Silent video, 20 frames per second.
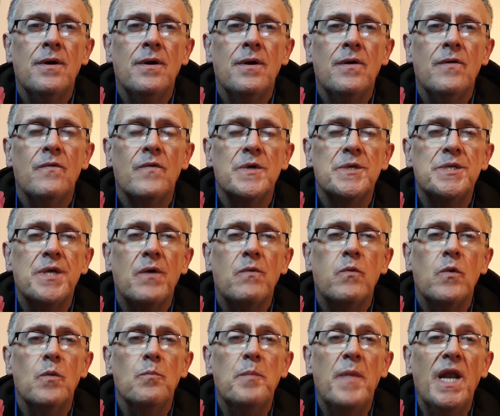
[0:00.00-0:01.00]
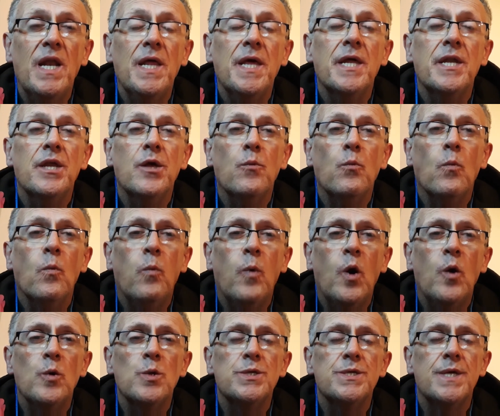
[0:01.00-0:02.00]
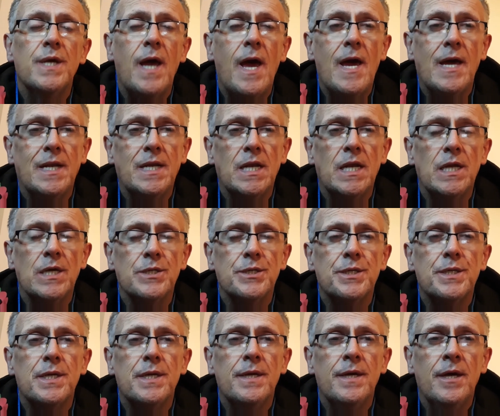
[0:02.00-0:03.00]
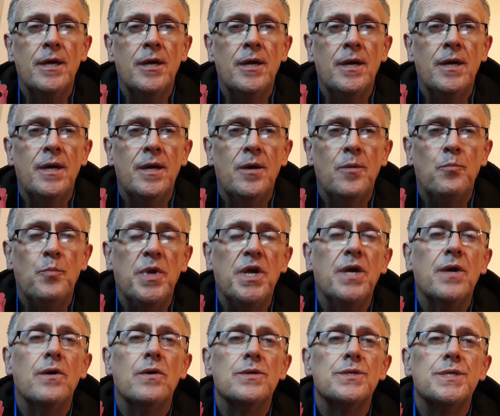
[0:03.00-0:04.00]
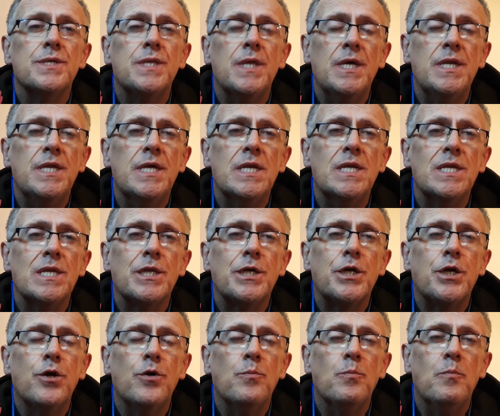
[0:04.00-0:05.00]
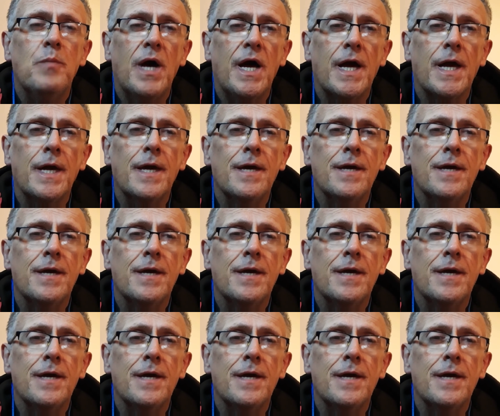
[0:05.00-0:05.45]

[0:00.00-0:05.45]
For several million it was endless because they didn't come back.